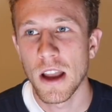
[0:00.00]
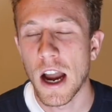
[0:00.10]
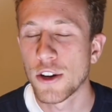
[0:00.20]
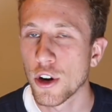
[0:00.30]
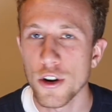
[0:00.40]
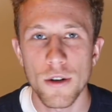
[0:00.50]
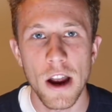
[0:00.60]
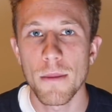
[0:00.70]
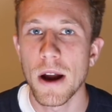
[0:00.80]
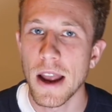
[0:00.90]
I turned
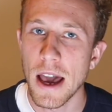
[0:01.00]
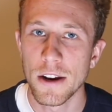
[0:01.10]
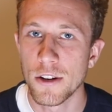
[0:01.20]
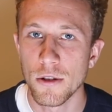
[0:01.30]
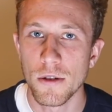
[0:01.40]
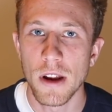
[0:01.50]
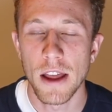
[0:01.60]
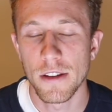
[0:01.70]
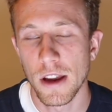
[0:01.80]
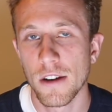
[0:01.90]
around my attitude
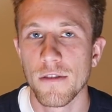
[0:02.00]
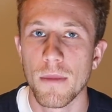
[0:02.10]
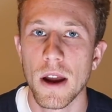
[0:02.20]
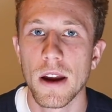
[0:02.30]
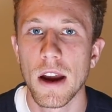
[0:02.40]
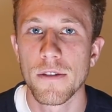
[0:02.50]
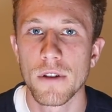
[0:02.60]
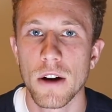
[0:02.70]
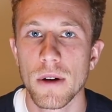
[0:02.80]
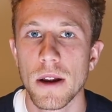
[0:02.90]
at the end of May after
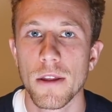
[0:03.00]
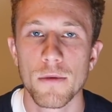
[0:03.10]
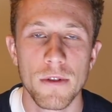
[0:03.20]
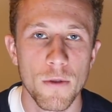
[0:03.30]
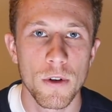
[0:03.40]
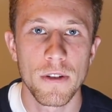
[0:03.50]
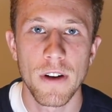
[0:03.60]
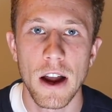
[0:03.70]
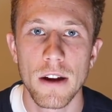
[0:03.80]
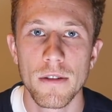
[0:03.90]
I ran
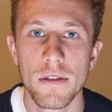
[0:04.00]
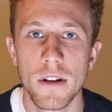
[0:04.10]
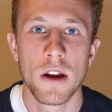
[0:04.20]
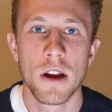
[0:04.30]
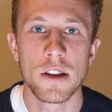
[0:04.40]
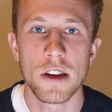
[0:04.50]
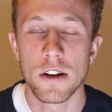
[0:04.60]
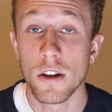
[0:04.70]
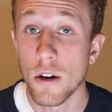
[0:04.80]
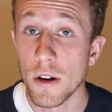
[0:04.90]
345. And said,
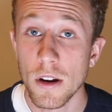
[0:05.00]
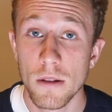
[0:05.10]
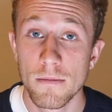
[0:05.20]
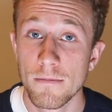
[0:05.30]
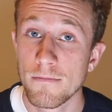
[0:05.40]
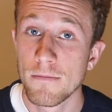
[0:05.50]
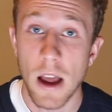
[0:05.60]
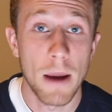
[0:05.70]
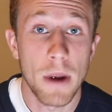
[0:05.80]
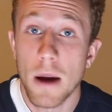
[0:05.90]
you know what,
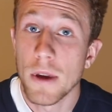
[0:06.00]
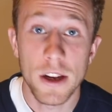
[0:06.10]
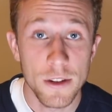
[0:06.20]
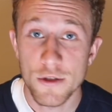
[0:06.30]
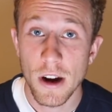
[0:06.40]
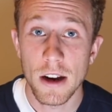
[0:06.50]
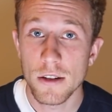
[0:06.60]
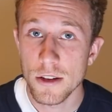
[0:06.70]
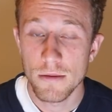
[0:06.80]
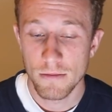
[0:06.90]
I'm not making the
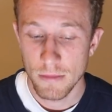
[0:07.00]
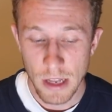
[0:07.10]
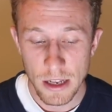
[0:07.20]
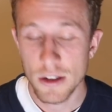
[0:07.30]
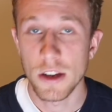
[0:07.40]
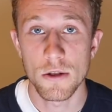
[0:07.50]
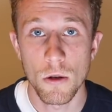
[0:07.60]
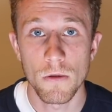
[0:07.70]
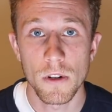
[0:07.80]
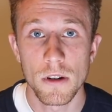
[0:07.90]
trials, it's
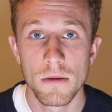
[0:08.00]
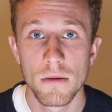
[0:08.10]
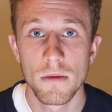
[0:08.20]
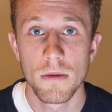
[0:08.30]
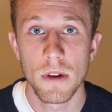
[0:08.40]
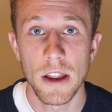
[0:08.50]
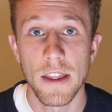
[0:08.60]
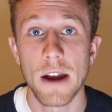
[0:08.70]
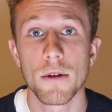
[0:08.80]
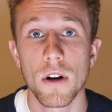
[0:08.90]
over in
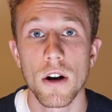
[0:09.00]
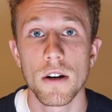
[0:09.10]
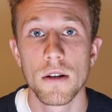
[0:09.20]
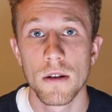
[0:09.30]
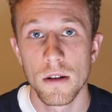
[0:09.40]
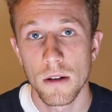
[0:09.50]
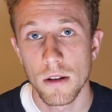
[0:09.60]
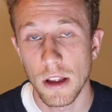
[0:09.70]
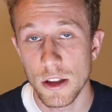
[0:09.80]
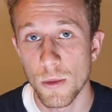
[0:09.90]
that regard.
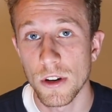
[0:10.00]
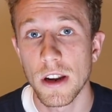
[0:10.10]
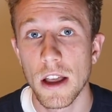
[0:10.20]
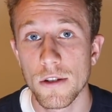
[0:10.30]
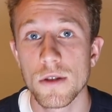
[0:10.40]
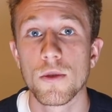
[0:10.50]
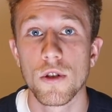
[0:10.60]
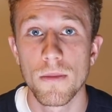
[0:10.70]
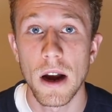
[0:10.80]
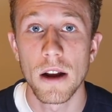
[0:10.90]
Let's put together some
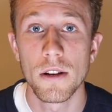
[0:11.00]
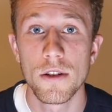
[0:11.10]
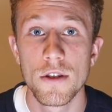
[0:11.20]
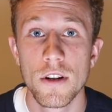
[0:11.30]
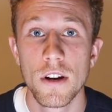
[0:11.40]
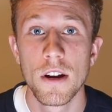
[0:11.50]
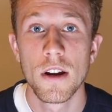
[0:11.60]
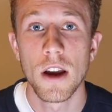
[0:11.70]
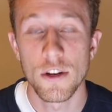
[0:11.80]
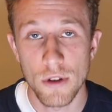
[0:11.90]
good mileage
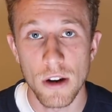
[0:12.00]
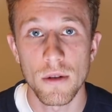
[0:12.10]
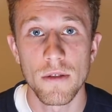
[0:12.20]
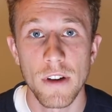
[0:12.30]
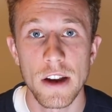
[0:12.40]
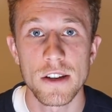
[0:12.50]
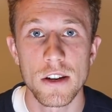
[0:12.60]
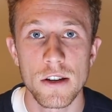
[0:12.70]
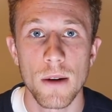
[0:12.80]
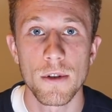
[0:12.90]
and try to run fast this
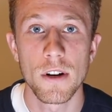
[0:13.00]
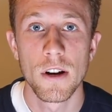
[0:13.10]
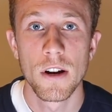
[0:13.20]
summer.